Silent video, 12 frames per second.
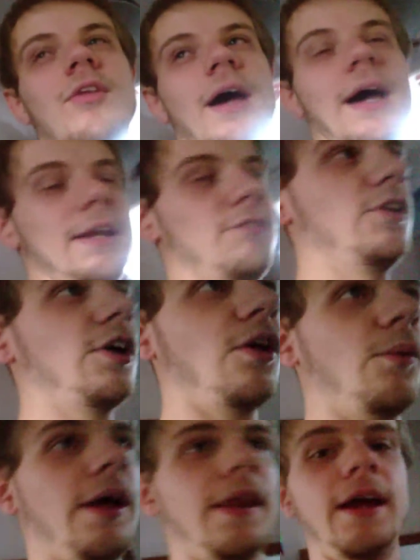And if you don't know
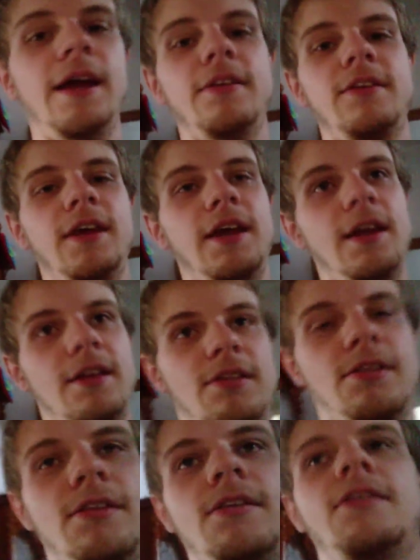where that is,
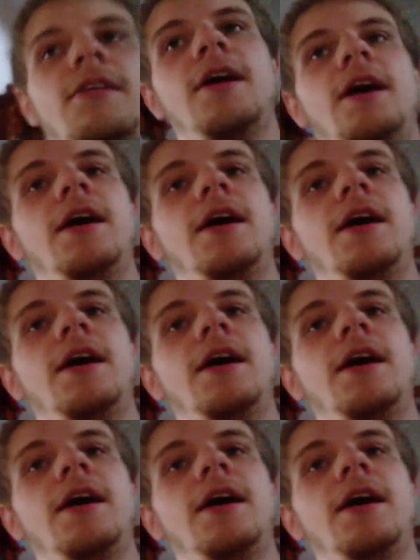it's